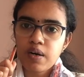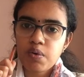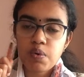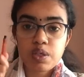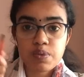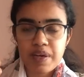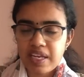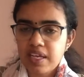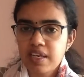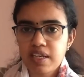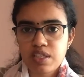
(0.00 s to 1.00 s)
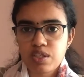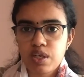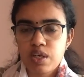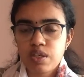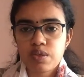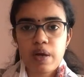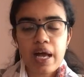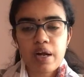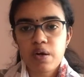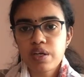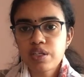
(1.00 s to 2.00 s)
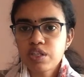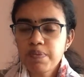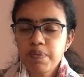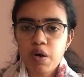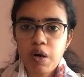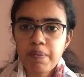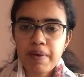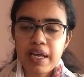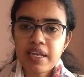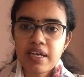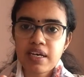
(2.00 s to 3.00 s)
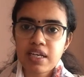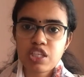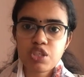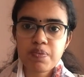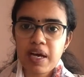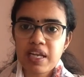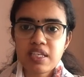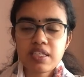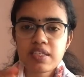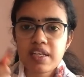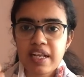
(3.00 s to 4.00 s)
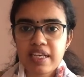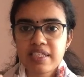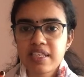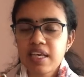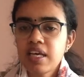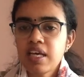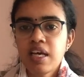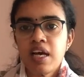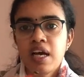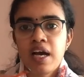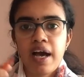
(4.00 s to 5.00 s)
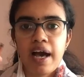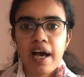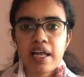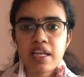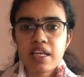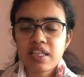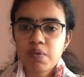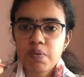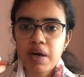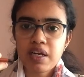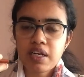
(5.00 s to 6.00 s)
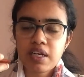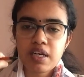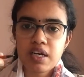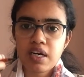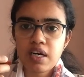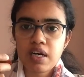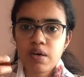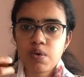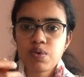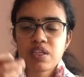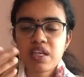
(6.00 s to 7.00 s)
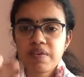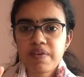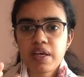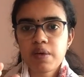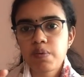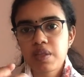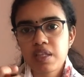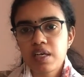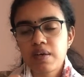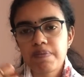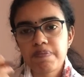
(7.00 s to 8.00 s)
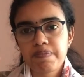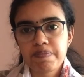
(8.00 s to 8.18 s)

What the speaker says: who was very rich. So according to poor man, a rich man is lazy, and the one who's living with the